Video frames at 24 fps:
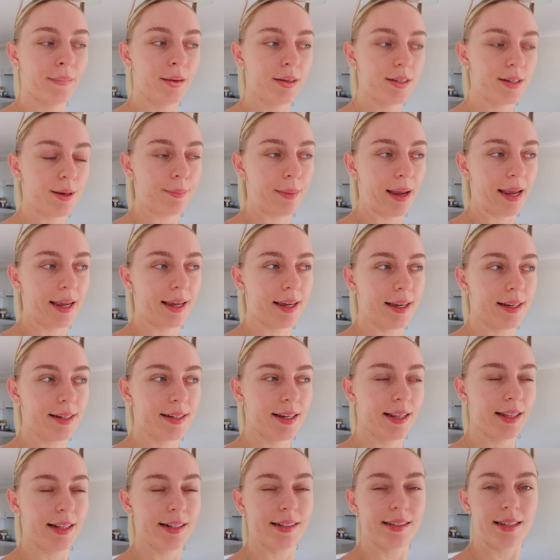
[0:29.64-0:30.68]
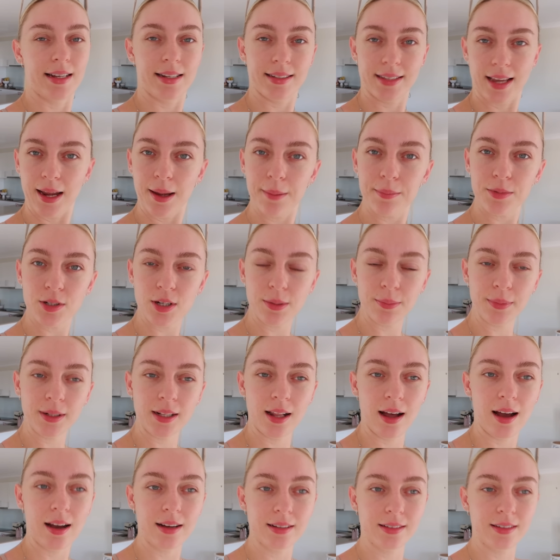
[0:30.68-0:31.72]
to make it to the 6am gym
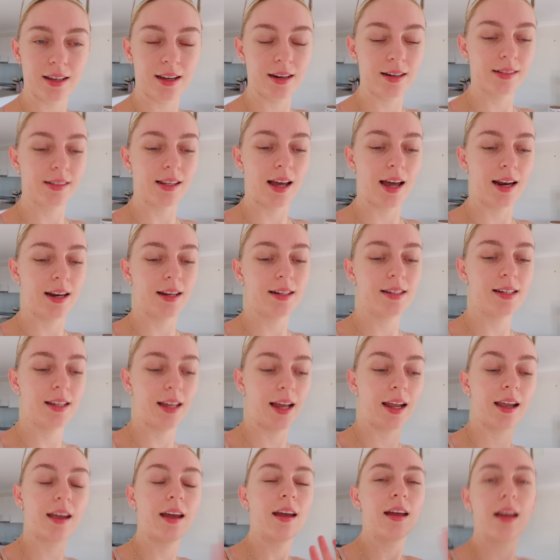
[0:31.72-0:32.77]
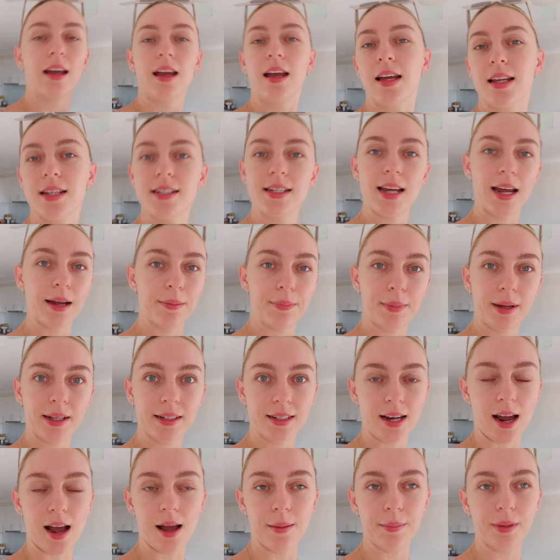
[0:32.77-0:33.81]
class. I decided to like take my
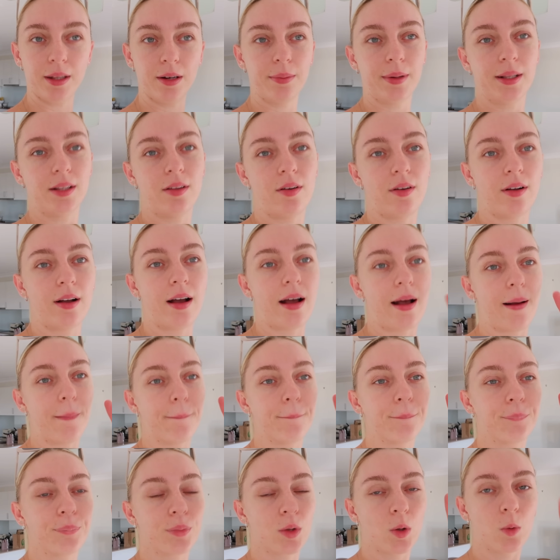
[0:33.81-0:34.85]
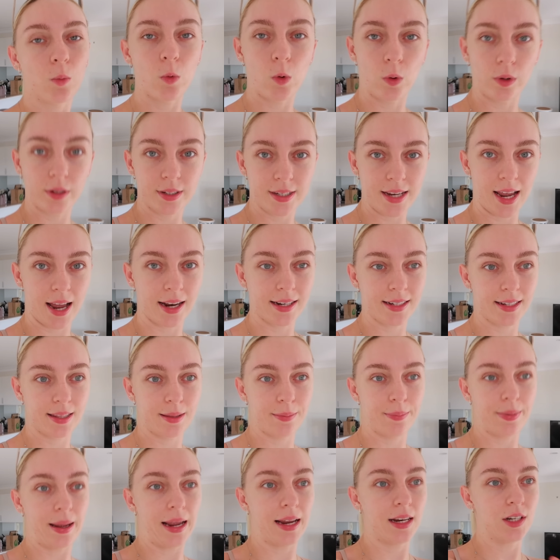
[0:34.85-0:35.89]
time a little bit longer, walk down to the
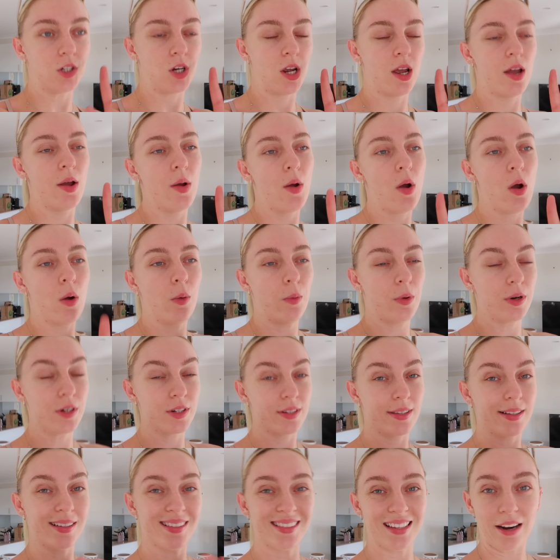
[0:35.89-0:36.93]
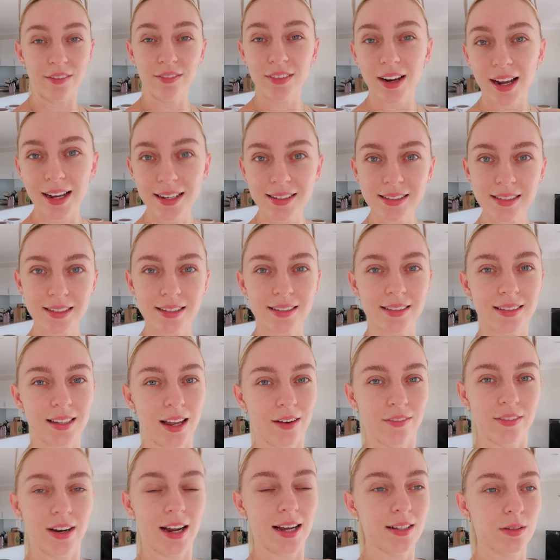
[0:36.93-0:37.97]
beach, watch the sunrise because
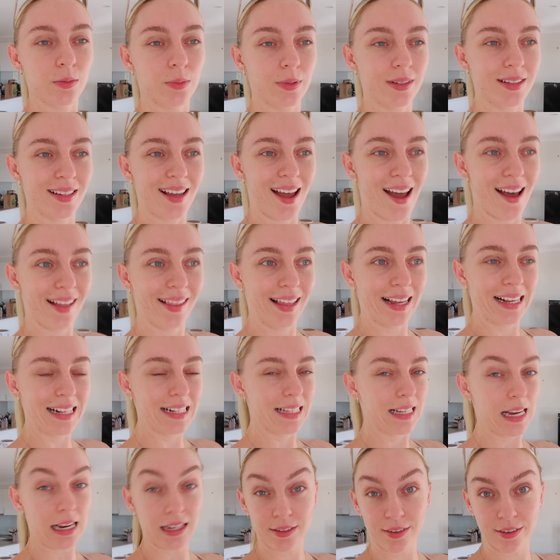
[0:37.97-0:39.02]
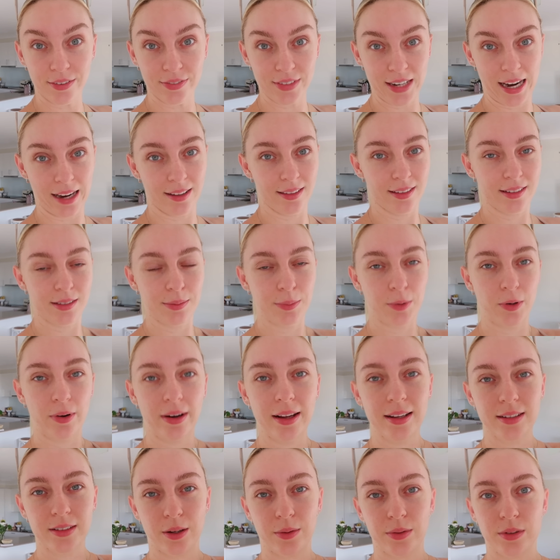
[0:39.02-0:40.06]
sunrise was at like 6.15 this
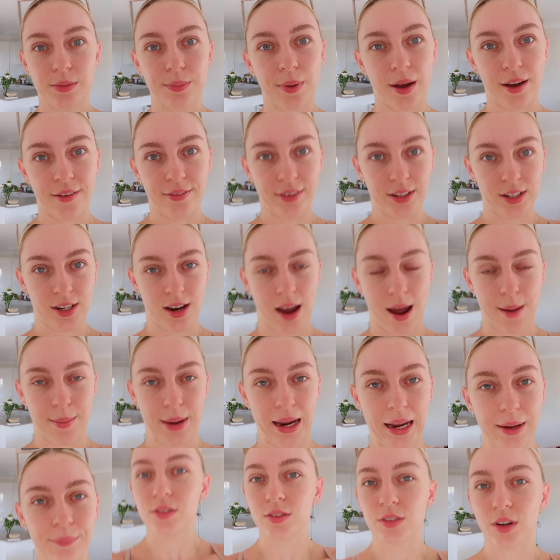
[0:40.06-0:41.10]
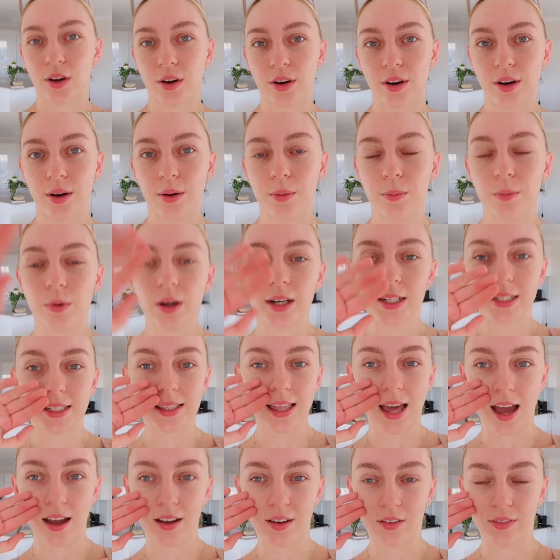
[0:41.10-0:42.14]
morning so it was perfect timing. So watched
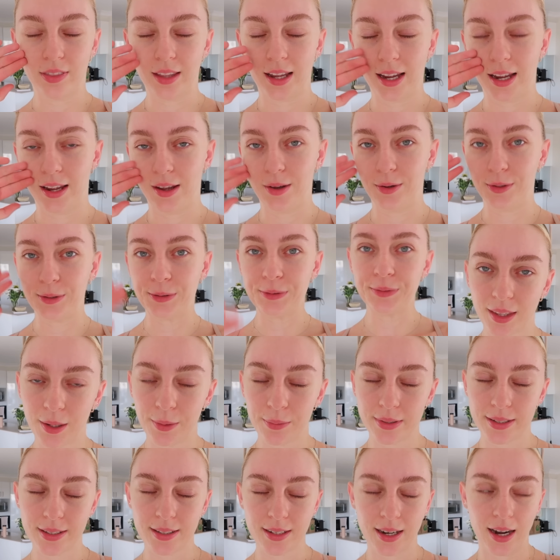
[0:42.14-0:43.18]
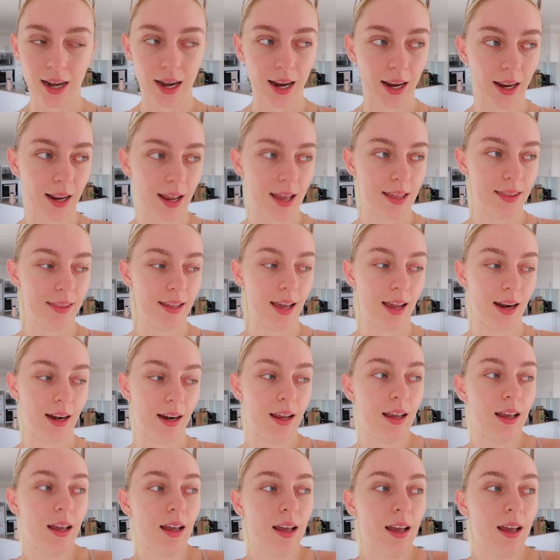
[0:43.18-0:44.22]
that on the hill, it was stunning and then
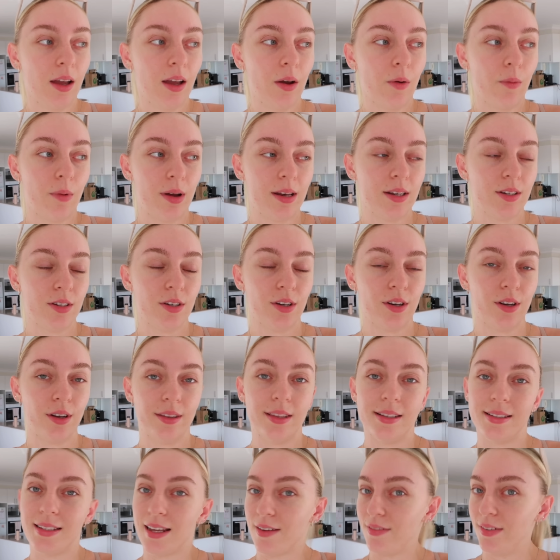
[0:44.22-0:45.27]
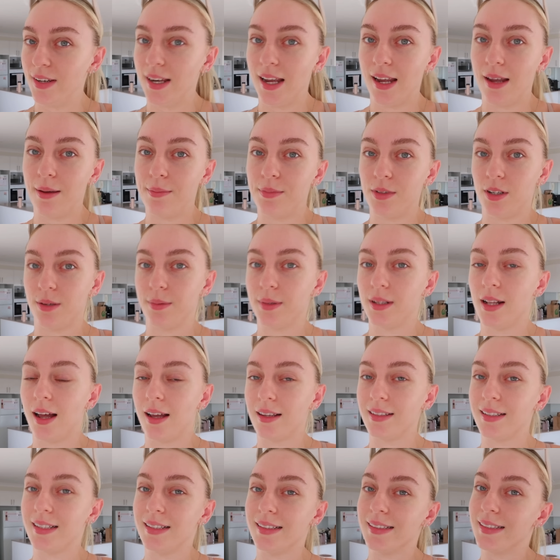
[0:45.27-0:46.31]
went to the 7am gym
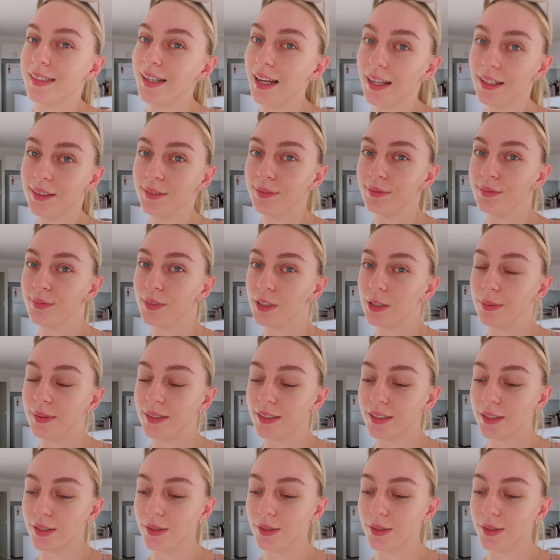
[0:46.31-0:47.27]
class instead which was